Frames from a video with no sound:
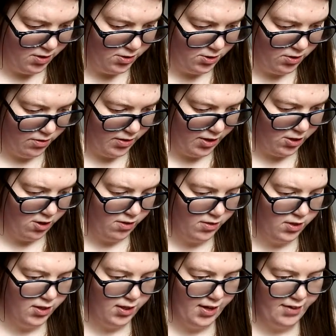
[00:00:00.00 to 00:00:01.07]
So then
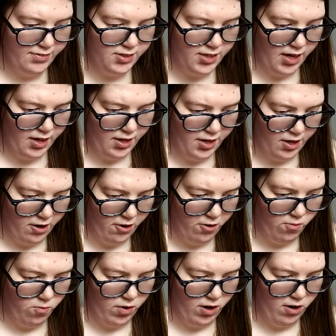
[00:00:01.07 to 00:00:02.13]
on the left side here,
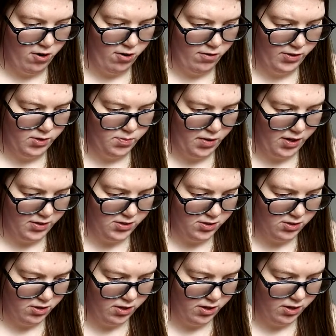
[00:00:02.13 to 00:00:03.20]
where all these
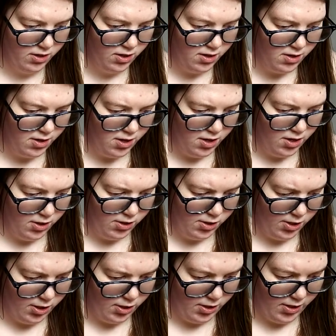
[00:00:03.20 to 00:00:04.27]
boxes are,
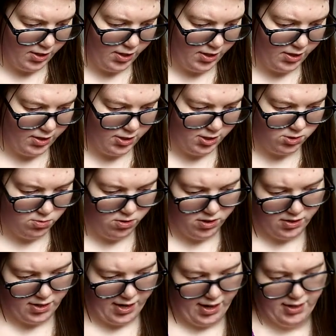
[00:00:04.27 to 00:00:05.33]
you're going to hit this
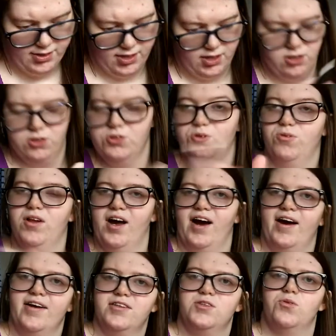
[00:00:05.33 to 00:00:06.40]
one that has like the two
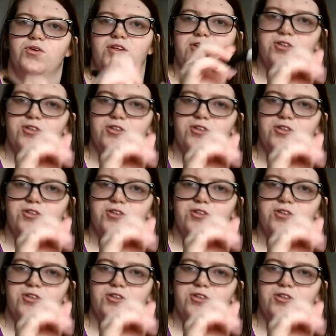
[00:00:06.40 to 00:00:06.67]
lines with the